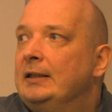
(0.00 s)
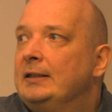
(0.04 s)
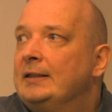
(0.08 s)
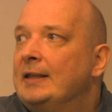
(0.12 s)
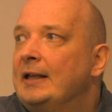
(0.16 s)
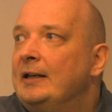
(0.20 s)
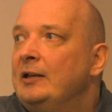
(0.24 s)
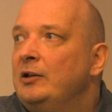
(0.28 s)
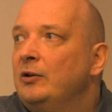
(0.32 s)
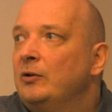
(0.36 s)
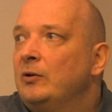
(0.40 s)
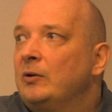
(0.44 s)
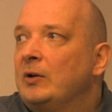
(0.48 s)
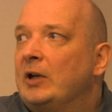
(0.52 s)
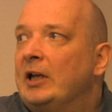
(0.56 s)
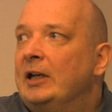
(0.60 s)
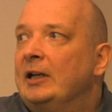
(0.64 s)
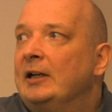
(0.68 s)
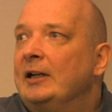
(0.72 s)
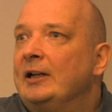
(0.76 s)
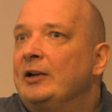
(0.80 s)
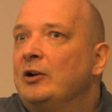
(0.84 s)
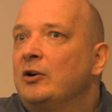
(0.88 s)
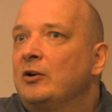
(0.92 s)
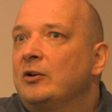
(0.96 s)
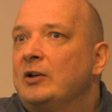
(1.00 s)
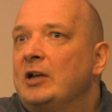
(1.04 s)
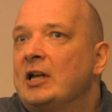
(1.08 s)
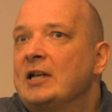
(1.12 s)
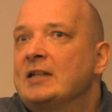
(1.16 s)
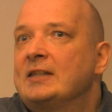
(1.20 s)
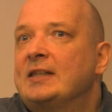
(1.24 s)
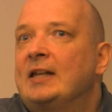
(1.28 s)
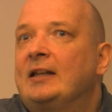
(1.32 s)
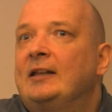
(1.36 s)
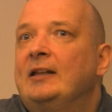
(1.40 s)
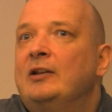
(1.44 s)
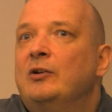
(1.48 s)
then you can recognize
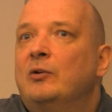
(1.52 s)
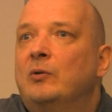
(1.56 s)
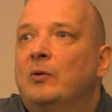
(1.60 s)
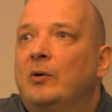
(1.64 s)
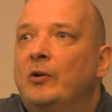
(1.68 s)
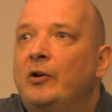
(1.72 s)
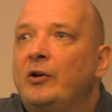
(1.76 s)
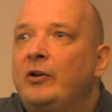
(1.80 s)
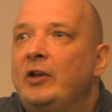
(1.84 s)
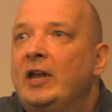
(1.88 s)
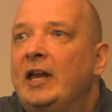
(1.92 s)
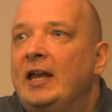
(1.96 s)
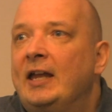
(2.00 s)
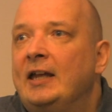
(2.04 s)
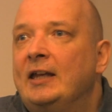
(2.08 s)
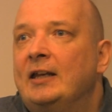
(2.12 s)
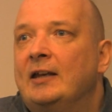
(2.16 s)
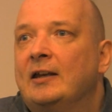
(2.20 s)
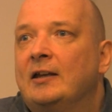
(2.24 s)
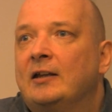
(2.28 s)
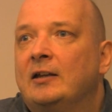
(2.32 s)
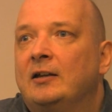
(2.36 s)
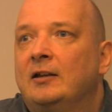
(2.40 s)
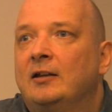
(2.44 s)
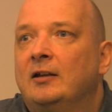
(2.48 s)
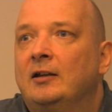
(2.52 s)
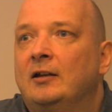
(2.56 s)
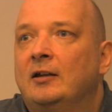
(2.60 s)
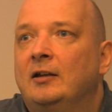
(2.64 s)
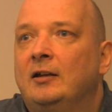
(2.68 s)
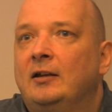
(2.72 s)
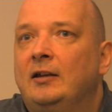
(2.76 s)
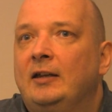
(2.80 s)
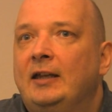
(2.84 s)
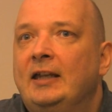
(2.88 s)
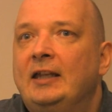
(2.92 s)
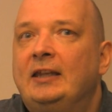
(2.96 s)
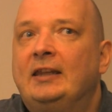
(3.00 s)
that you again
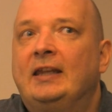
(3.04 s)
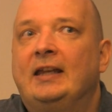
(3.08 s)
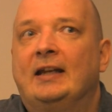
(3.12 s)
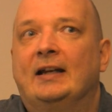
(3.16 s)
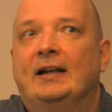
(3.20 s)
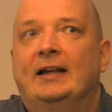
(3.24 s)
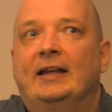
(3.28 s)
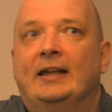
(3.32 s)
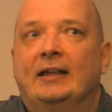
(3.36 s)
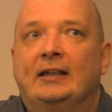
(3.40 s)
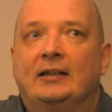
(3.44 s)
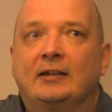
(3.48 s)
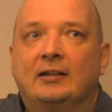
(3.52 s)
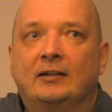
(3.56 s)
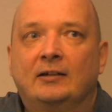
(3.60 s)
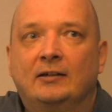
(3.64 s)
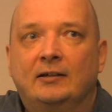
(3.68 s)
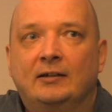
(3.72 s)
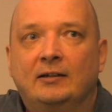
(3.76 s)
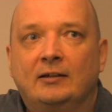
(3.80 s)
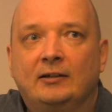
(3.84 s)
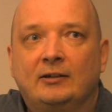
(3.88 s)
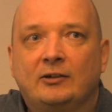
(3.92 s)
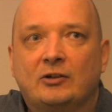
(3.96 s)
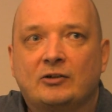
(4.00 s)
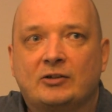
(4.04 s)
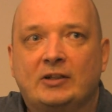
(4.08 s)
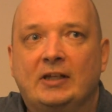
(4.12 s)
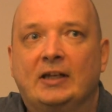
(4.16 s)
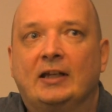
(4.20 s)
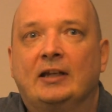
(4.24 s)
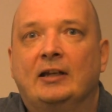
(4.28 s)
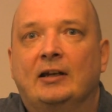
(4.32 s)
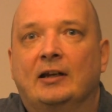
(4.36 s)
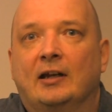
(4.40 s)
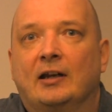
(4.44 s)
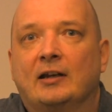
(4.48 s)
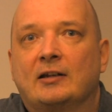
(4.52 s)
iterate the
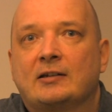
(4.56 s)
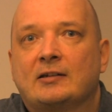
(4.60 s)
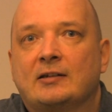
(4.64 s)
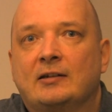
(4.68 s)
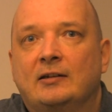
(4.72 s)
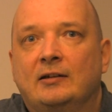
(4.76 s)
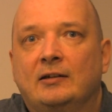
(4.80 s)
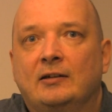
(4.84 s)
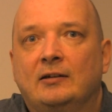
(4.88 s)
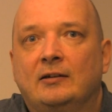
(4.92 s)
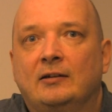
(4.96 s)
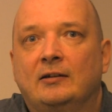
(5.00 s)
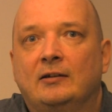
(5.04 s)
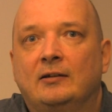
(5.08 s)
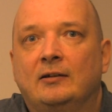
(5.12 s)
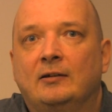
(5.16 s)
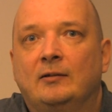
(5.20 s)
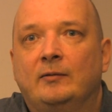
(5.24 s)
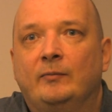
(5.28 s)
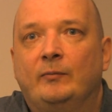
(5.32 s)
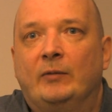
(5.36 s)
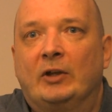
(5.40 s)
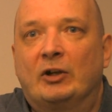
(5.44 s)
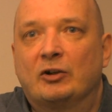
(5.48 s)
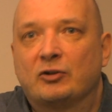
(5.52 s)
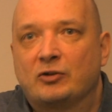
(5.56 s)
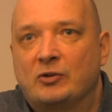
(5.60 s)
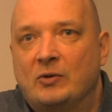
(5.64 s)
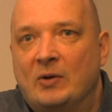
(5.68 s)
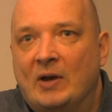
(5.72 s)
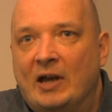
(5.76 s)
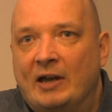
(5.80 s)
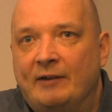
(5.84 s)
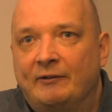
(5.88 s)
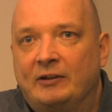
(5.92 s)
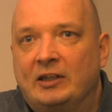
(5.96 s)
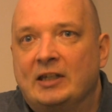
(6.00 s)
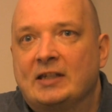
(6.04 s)
signals because you
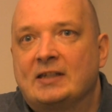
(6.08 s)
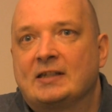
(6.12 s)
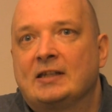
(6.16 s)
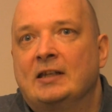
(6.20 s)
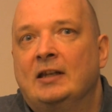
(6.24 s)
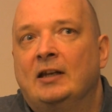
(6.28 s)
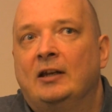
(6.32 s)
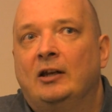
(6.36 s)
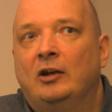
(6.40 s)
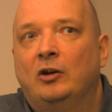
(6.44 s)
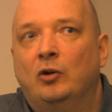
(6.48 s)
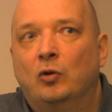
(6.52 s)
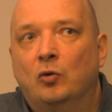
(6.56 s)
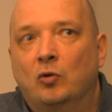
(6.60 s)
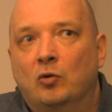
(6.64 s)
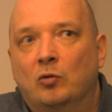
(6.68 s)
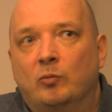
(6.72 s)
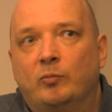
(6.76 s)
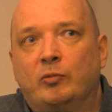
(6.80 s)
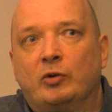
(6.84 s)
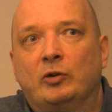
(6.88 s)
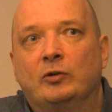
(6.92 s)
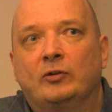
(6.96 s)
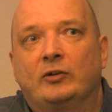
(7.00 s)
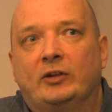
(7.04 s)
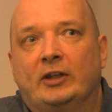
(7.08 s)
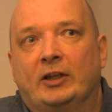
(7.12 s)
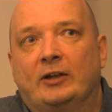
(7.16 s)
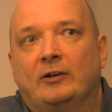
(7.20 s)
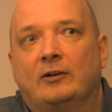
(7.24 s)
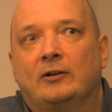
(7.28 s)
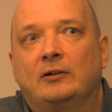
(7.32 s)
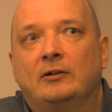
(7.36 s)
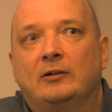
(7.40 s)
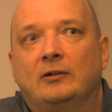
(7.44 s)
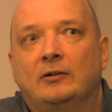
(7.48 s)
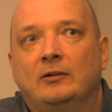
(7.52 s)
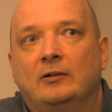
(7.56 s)
have this loop there.
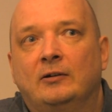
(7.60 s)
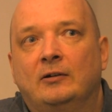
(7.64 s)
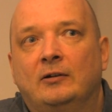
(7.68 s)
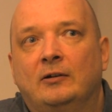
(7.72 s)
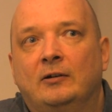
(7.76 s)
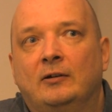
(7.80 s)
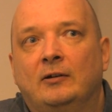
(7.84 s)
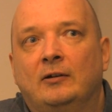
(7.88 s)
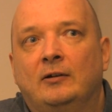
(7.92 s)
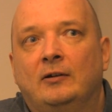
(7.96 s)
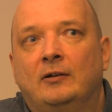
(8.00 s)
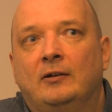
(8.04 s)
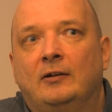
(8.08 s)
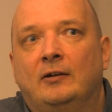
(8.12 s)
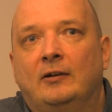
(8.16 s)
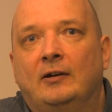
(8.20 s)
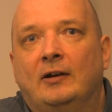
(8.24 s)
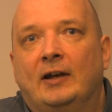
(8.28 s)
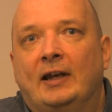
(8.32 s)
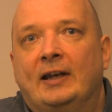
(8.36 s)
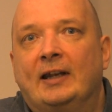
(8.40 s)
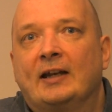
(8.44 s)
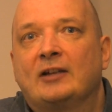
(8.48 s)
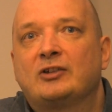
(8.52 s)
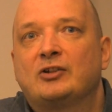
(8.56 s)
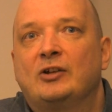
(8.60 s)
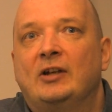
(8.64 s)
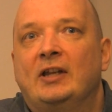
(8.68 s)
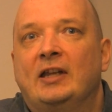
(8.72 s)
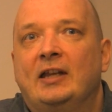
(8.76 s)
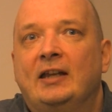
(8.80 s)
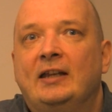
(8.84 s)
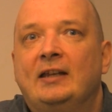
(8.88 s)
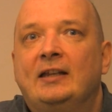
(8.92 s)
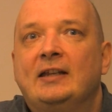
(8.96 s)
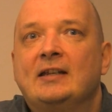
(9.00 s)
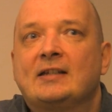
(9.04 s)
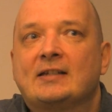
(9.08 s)
And actually
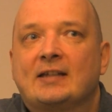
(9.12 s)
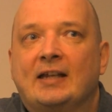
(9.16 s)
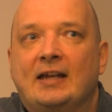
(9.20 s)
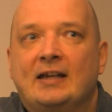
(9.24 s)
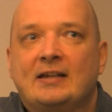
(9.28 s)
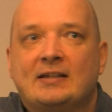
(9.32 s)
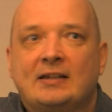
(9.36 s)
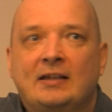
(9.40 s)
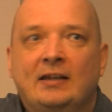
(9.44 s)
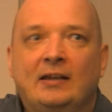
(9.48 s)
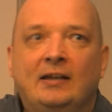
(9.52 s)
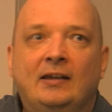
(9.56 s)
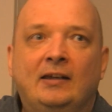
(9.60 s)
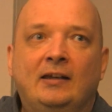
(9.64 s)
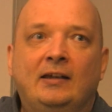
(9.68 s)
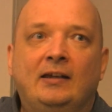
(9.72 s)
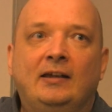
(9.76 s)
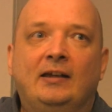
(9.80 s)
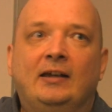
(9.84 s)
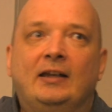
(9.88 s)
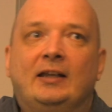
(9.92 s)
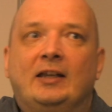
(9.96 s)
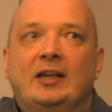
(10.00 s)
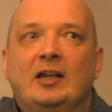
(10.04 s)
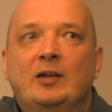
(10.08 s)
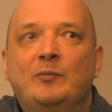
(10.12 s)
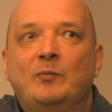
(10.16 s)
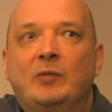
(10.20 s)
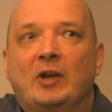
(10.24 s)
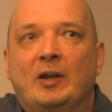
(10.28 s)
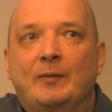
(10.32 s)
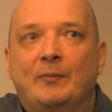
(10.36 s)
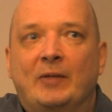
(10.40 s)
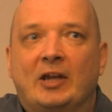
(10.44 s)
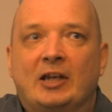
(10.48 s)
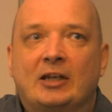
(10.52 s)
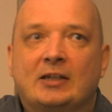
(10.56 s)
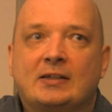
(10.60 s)
in this case it
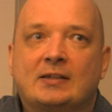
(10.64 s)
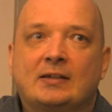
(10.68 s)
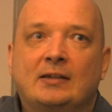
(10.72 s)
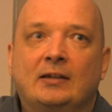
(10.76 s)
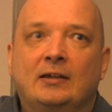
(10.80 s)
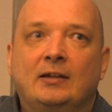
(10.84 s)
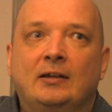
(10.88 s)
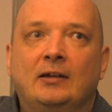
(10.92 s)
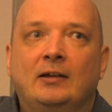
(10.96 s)
implements